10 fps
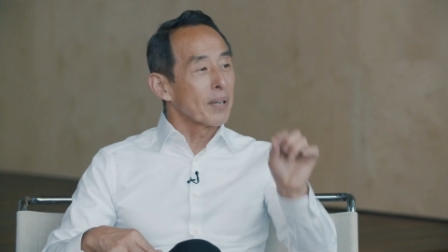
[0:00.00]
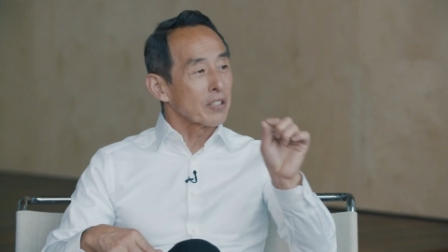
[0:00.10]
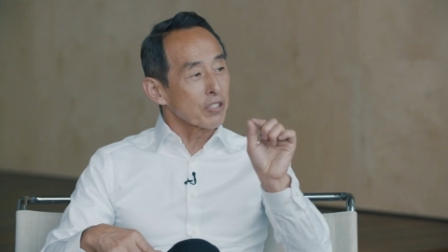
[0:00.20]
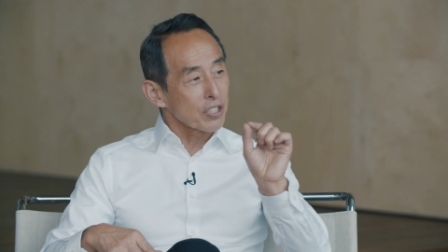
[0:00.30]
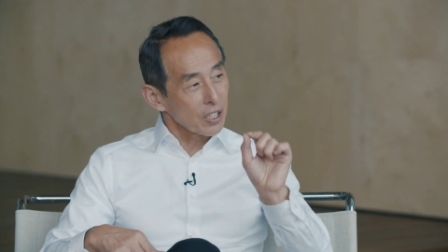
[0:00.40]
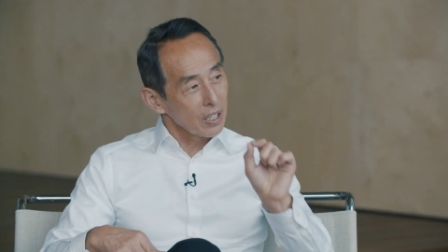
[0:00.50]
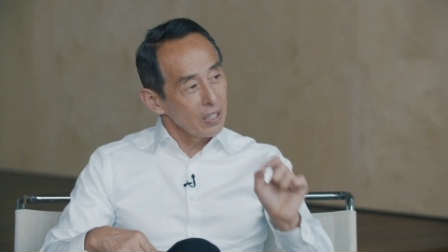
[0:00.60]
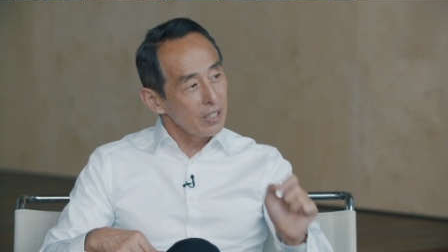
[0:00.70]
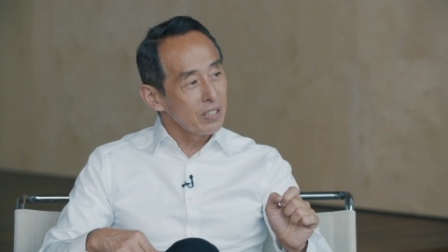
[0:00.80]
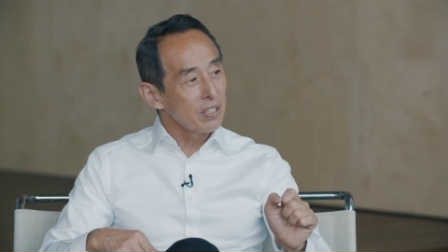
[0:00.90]
about the
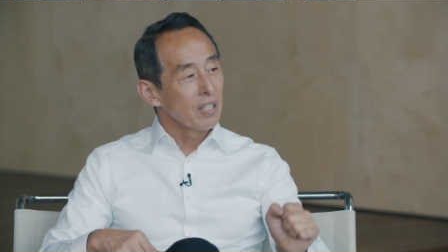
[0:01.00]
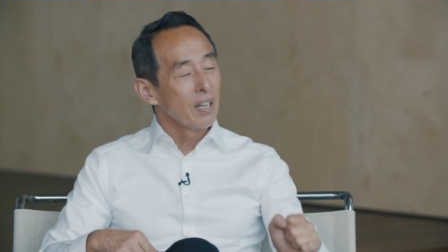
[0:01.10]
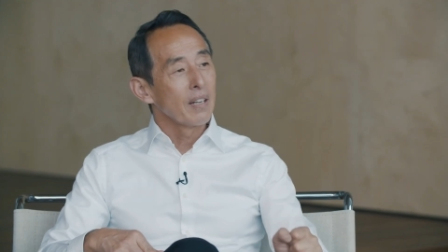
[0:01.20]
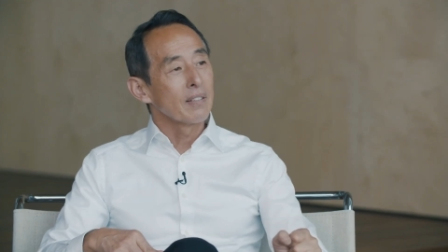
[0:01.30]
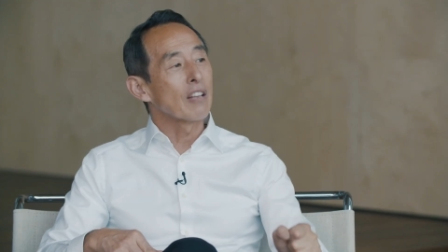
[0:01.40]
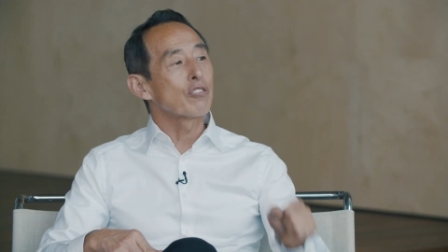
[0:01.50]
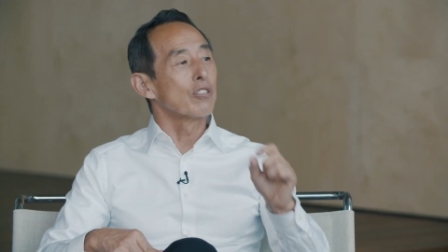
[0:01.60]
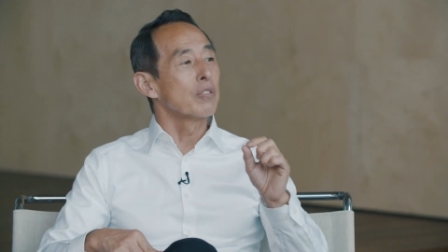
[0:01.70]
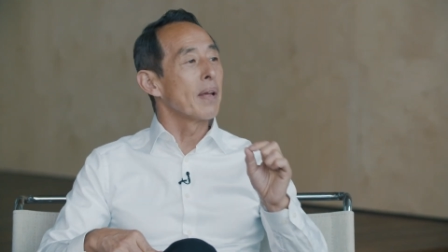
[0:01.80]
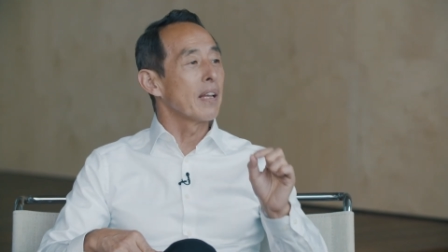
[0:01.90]
change that's
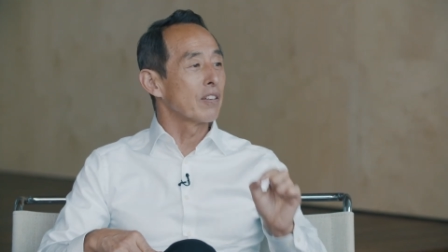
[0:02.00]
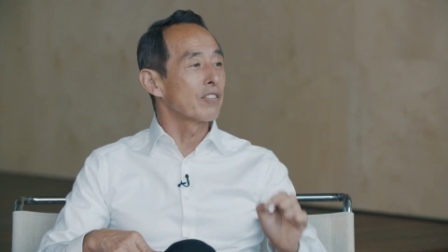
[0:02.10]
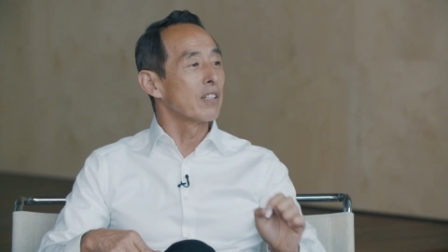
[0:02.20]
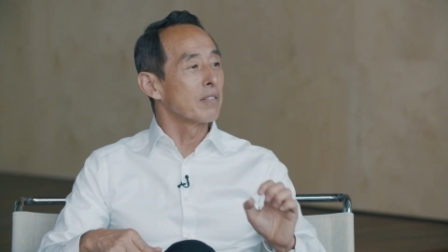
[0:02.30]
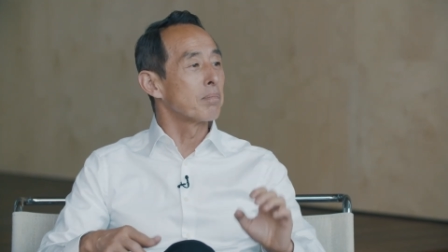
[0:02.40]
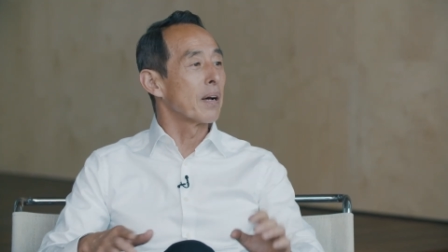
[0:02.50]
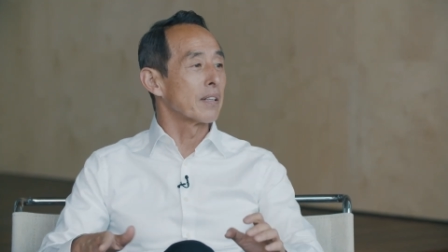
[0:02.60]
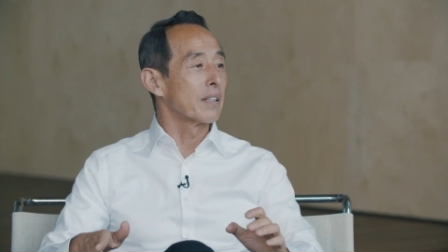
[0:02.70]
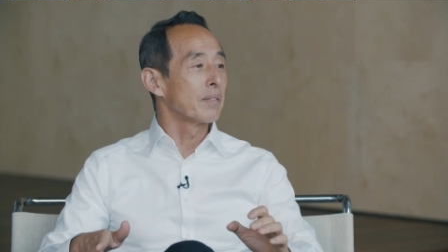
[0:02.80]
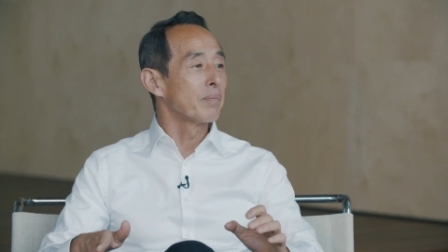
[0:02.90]
going to make us live
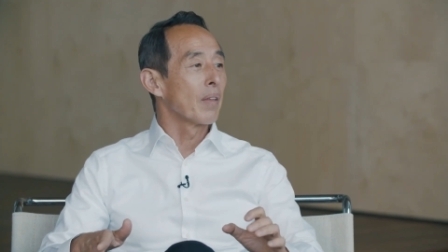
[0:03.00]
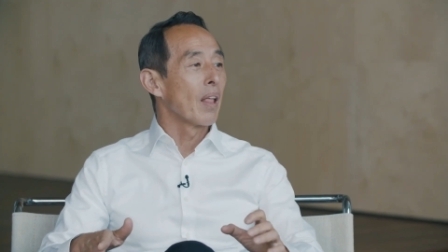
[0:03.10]
better.